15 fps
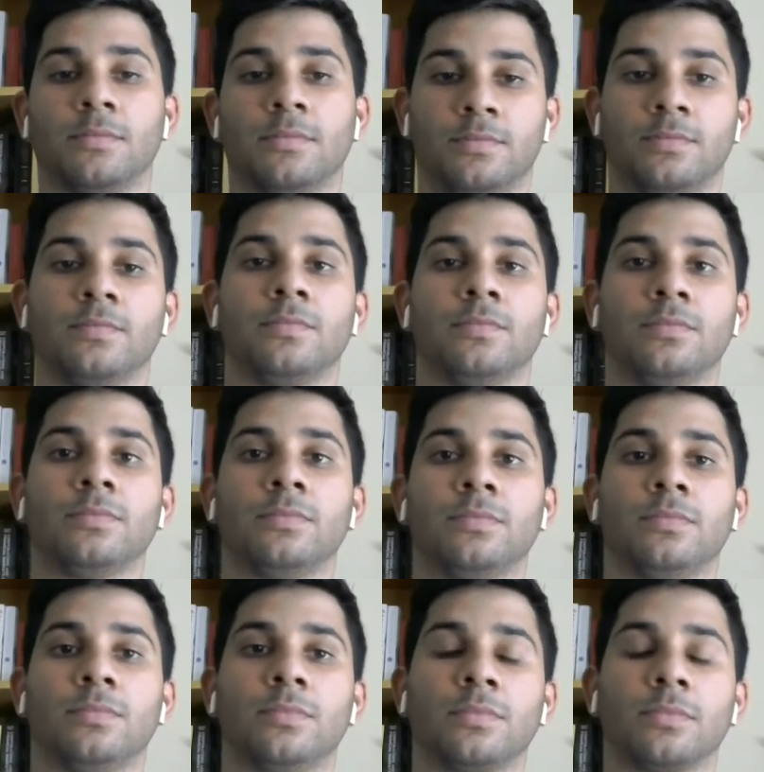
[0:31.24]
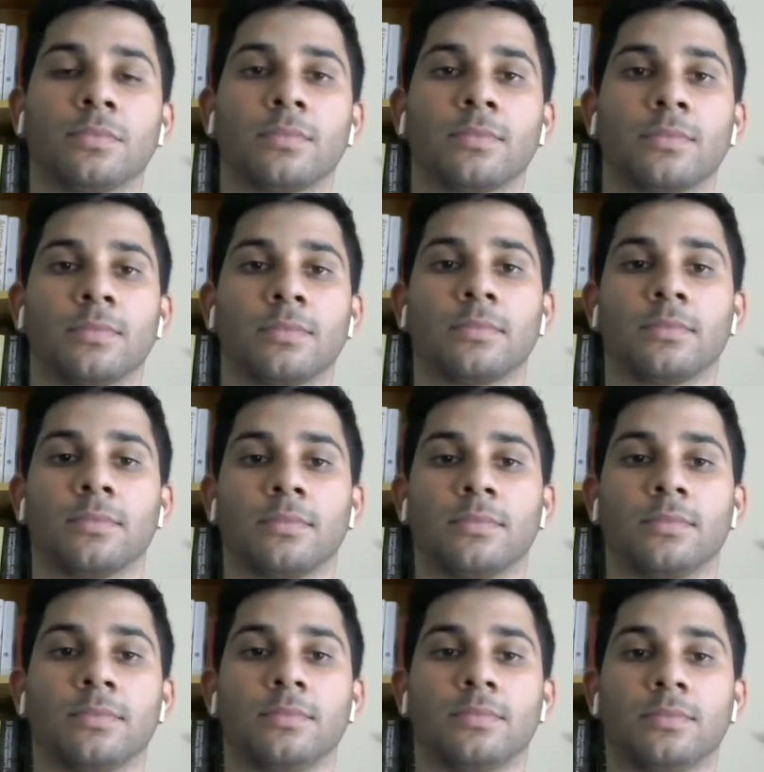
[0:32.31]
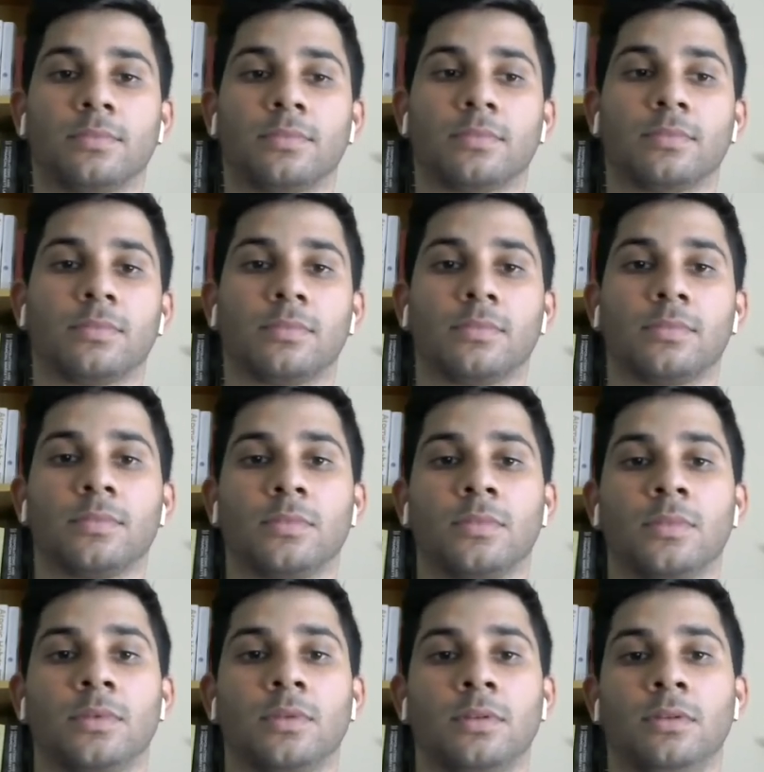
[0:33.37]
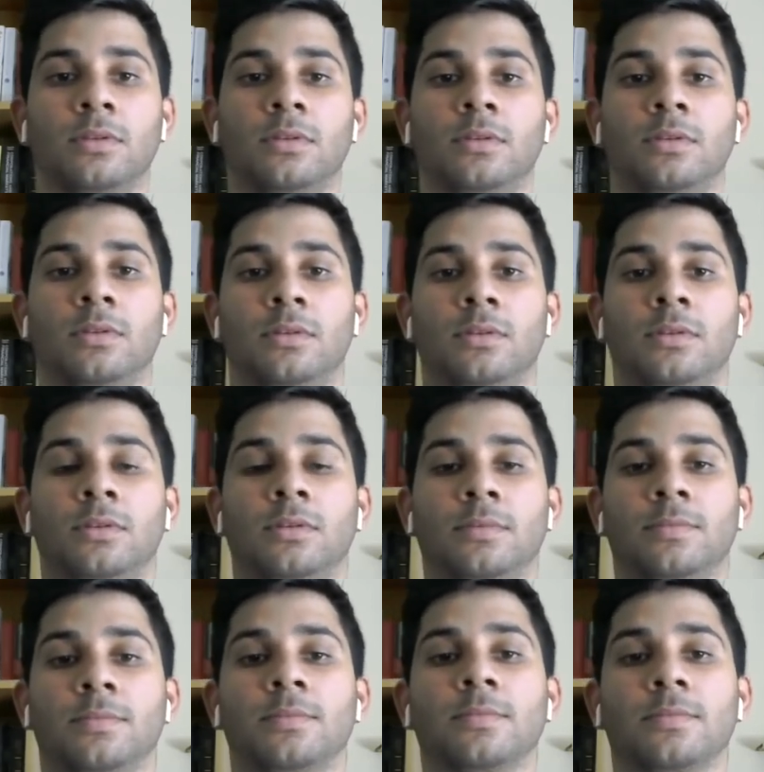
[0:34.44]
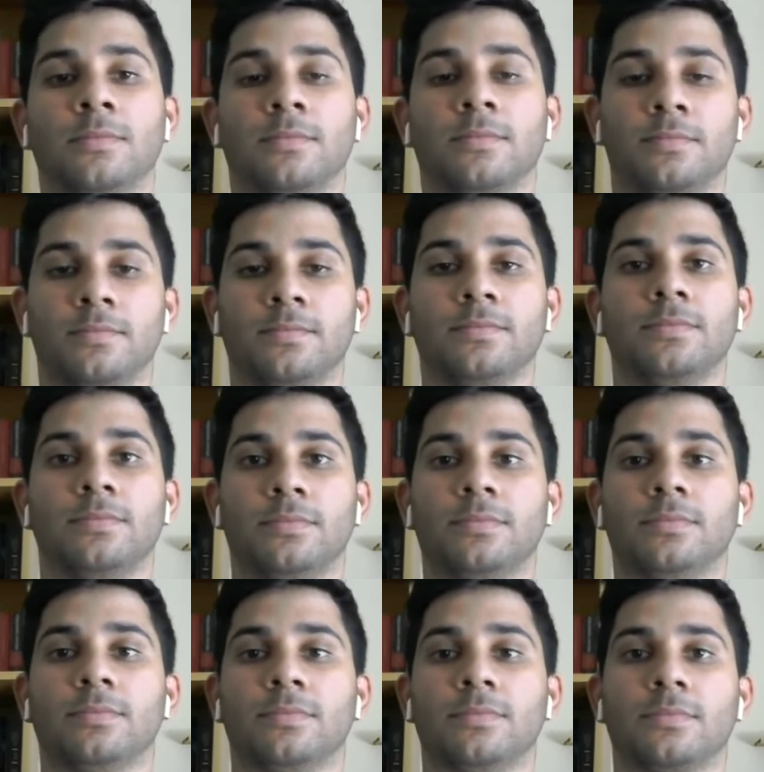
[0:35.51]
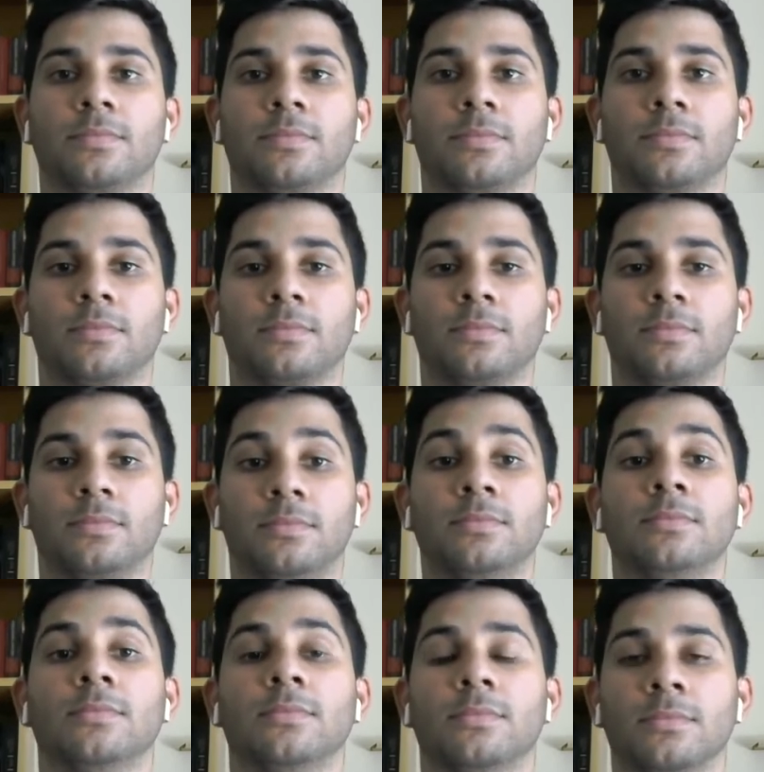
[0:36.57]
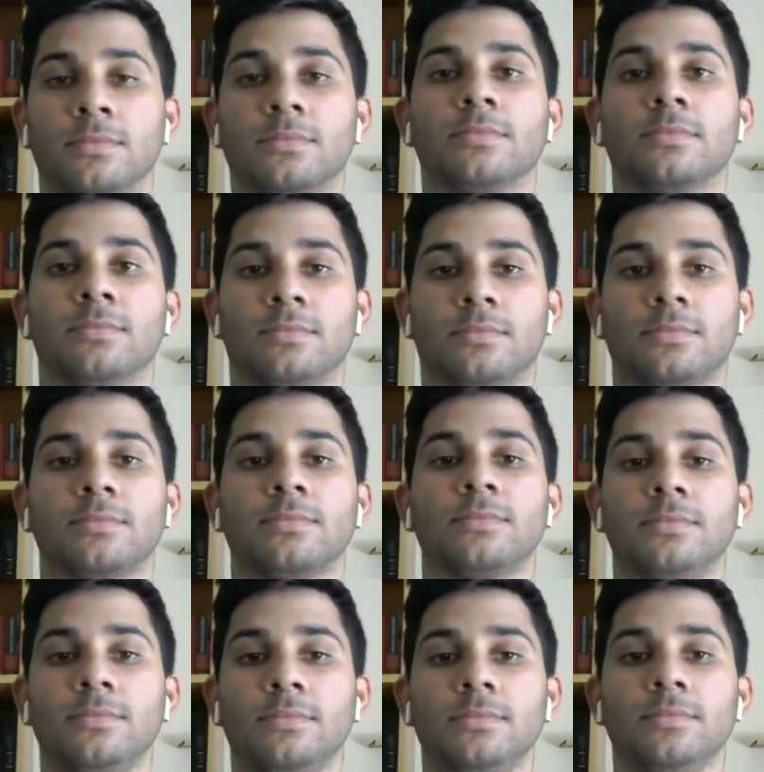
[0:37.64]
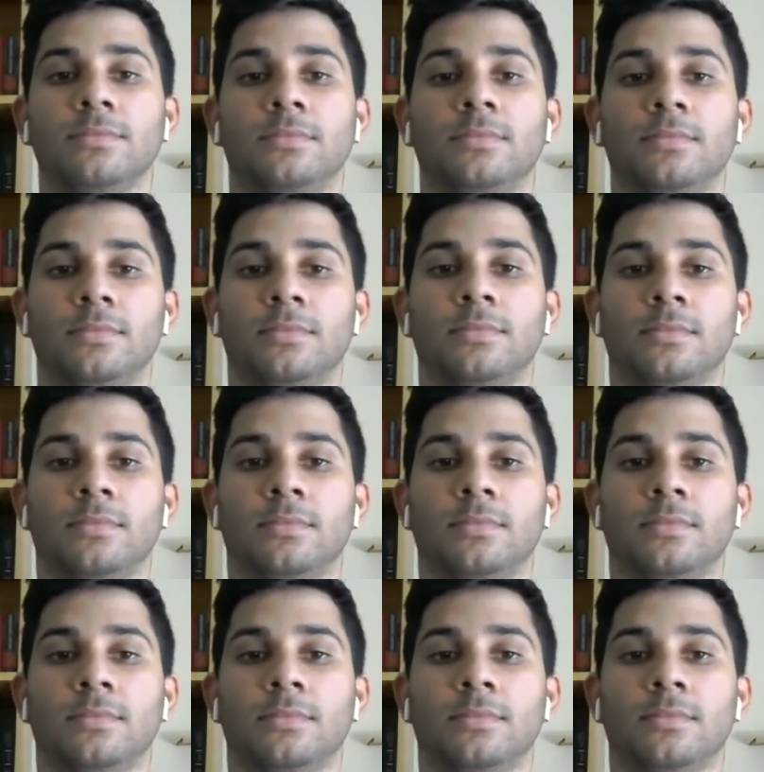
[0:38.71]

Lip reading: (silent)